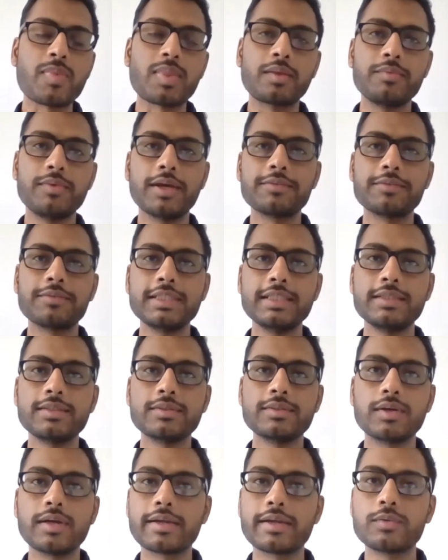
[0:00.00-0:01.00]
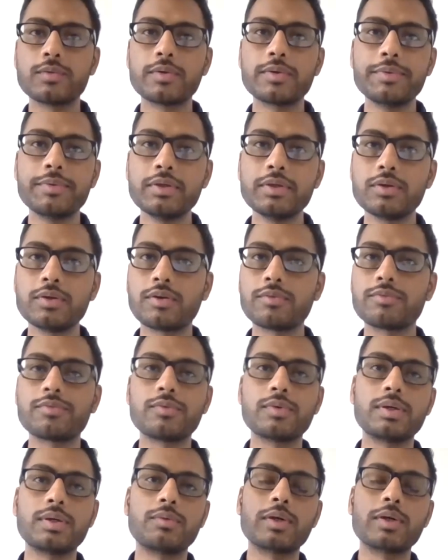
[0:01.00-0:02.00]
we have seen an overview of
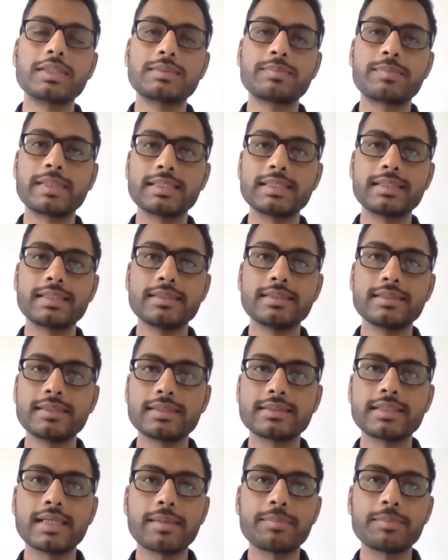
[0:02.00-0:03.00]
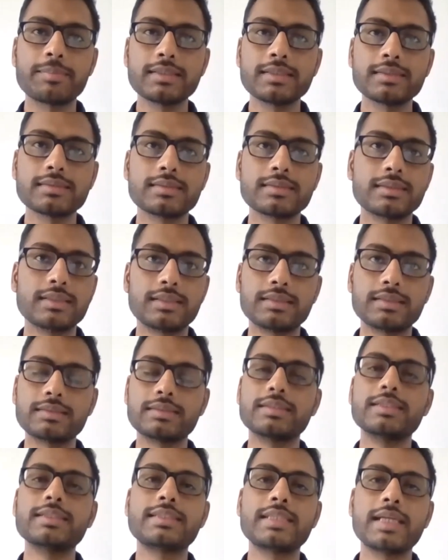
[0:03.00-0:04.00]
what is present in the chapter.
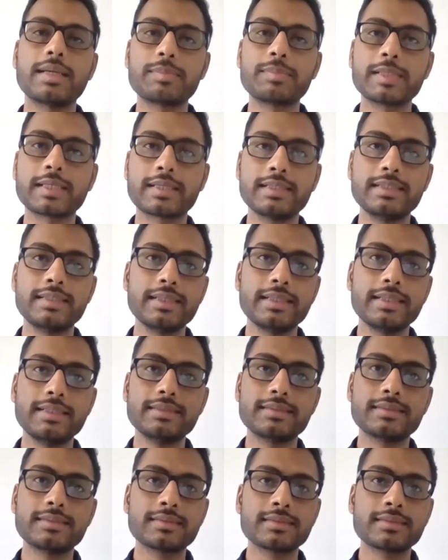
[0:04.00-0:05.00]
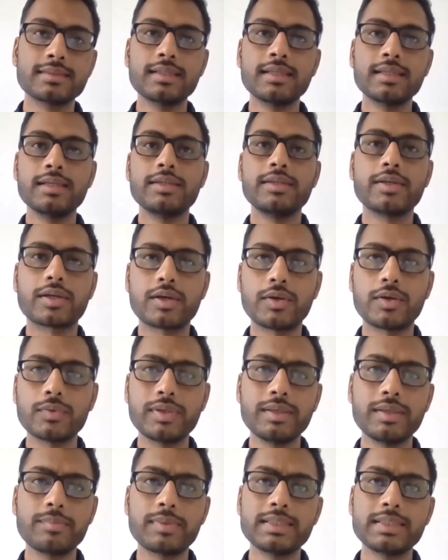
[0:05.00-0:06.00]
This chapter contains your
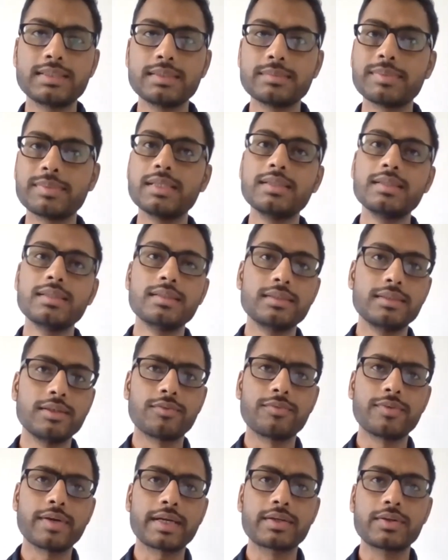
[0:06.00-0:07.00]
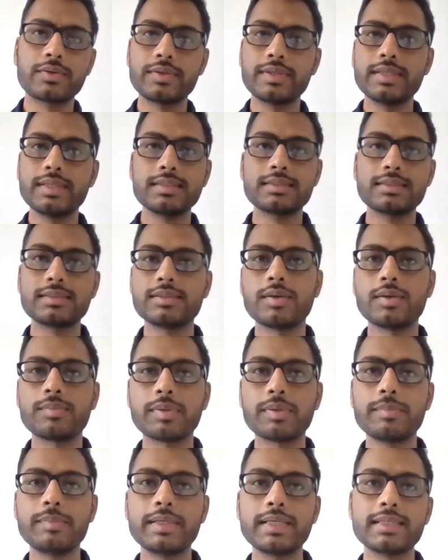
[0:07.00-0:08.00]
counting principle, your factorials, your
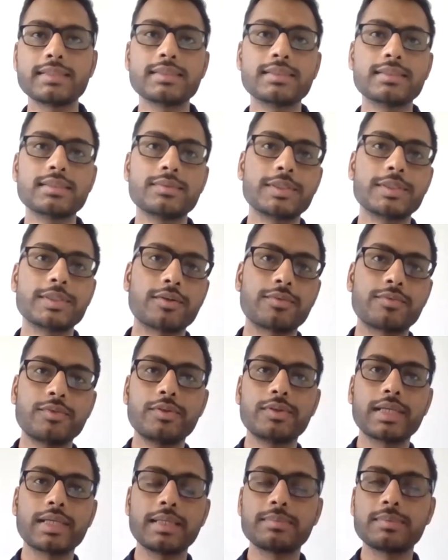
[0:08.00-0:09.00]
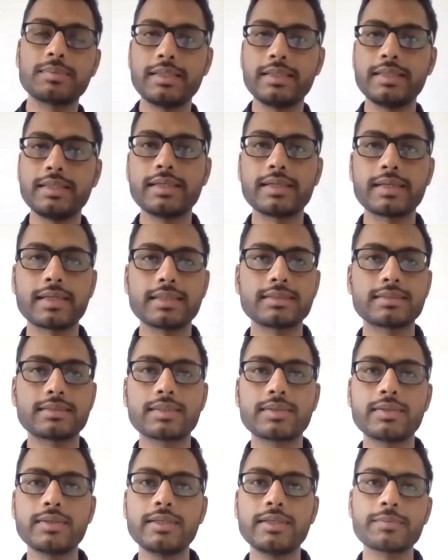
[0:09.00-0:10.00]
permutations, which are of two types, linear and
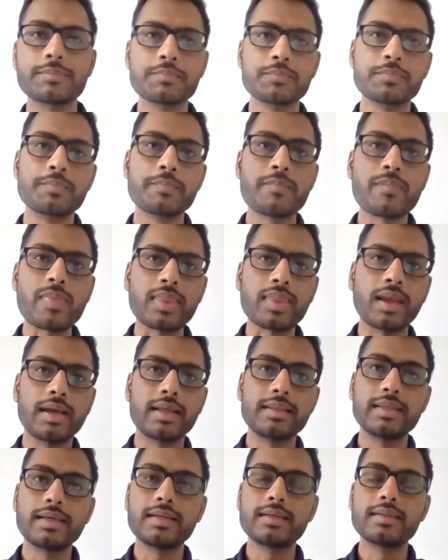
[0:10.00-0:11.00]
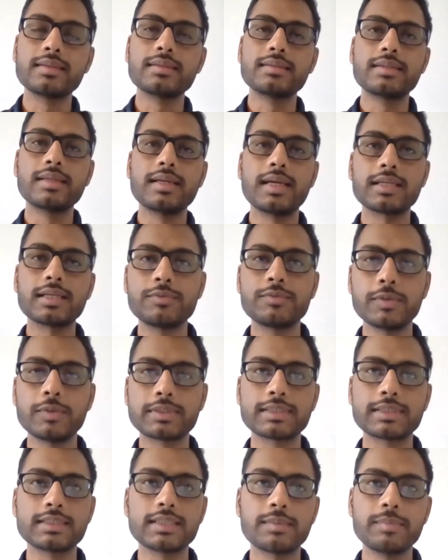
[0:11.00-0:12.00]
circular, and then the last two
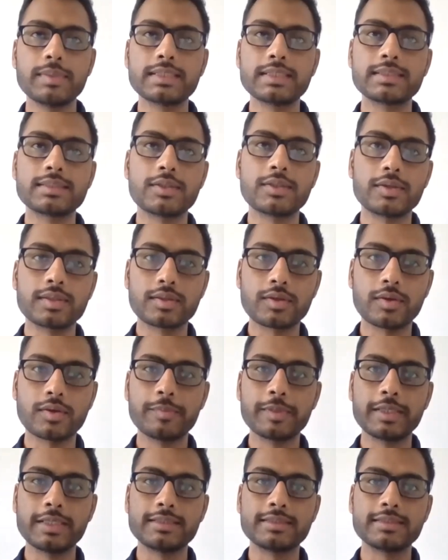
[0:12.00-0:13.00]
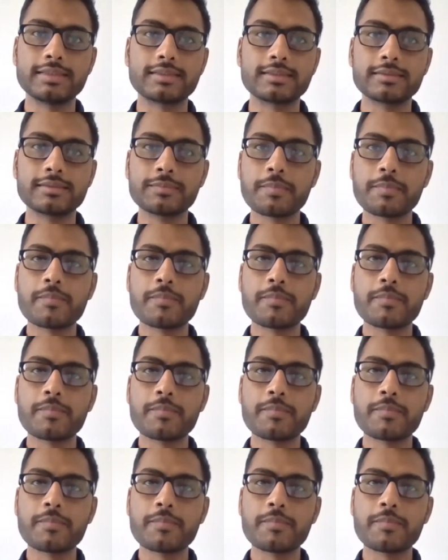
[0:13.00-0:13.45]
exercises are based on combinations.